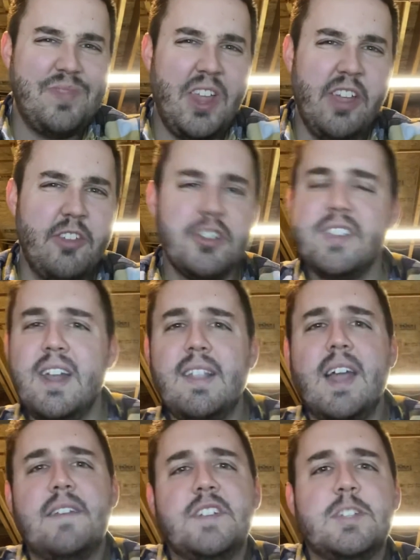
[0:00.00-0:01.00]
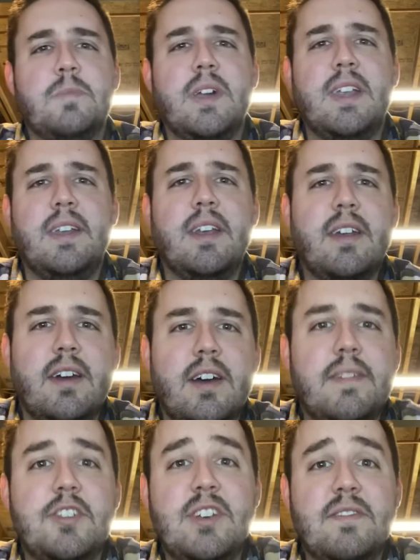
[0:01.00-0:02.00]
there's not a lot of explaining
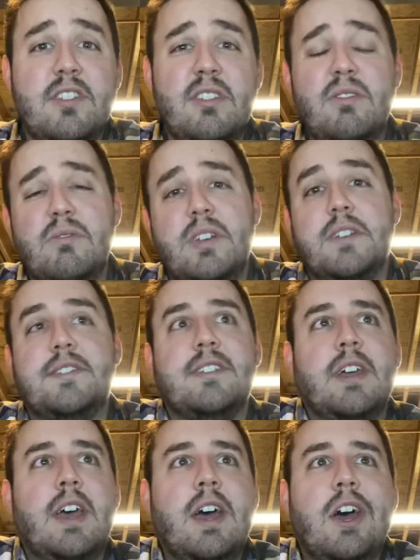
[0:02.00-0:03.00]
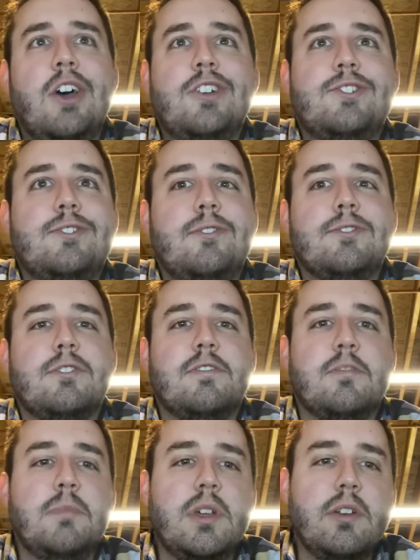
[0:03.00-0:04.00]
that you have to do because students are
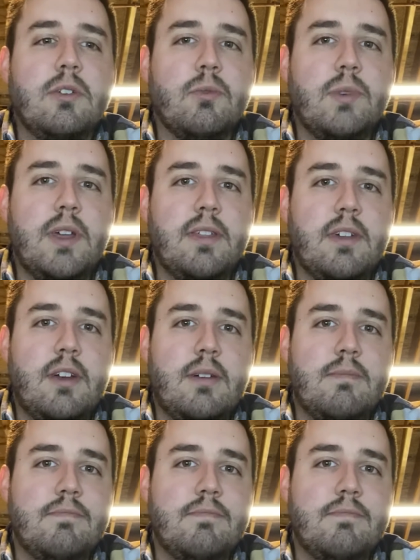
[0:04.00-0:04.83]
familiar with, a